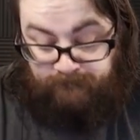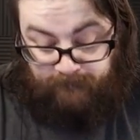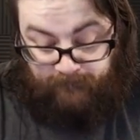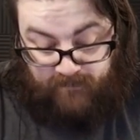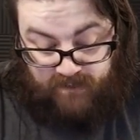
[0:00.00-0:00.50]

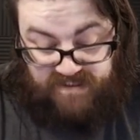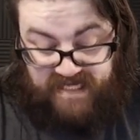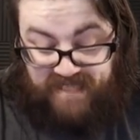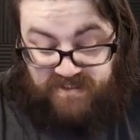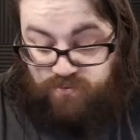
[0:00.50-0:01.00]
There's an
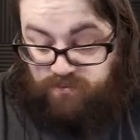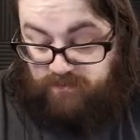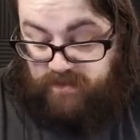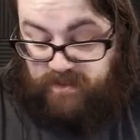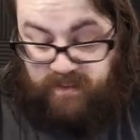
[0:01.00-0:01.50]
actual,
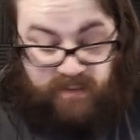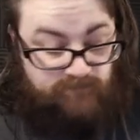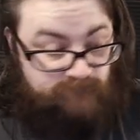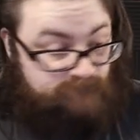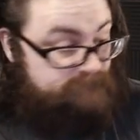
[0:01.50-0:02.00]

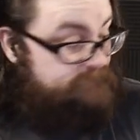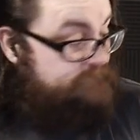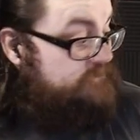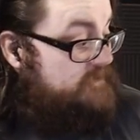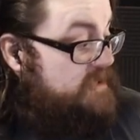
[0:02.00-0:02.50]
on
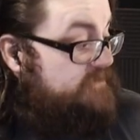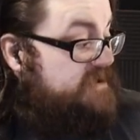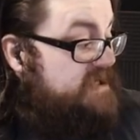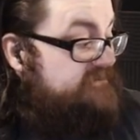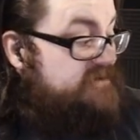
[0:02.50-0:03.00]
the
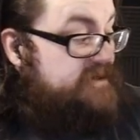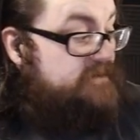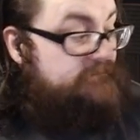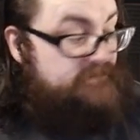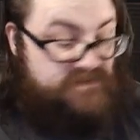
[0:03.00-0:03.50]
cover here,
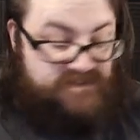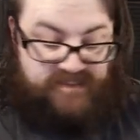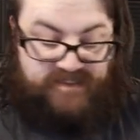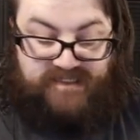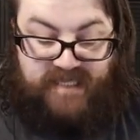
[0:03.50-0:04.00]
you'll see
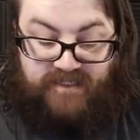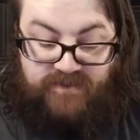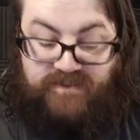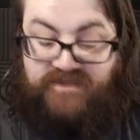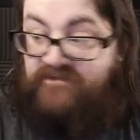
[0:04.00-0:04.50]
this guy doing
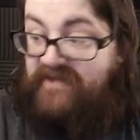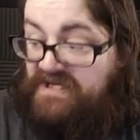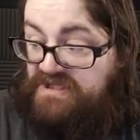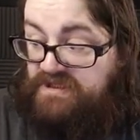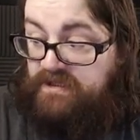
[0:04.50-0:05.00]
this
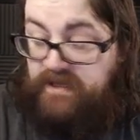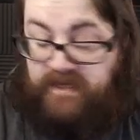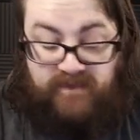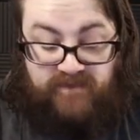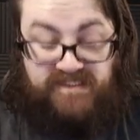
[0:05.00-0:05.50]
fish.
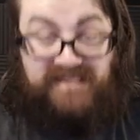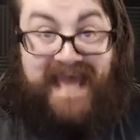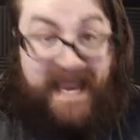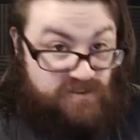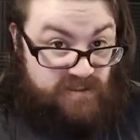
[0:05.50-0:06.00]
This is
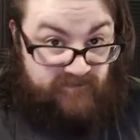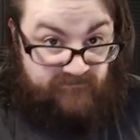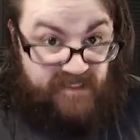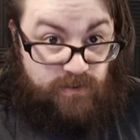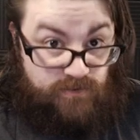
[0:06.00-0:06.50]
actually a
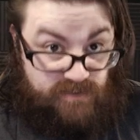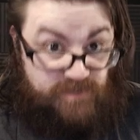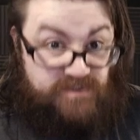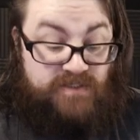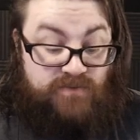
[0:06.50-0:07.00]
video on
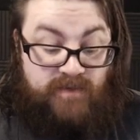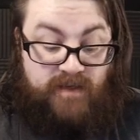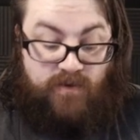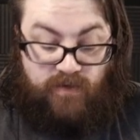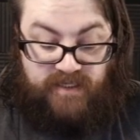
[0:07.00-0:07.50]
YouTube
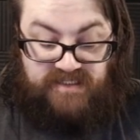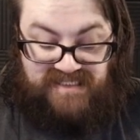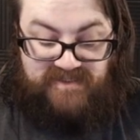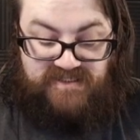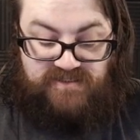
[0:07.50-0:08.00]
where he's
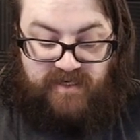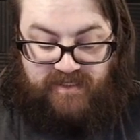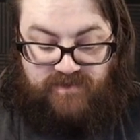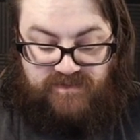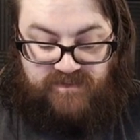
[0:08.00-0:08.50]
demonstrating
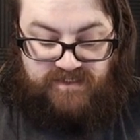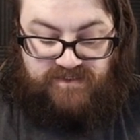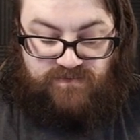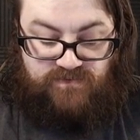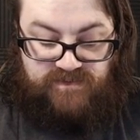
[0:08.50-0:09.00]
using these tools.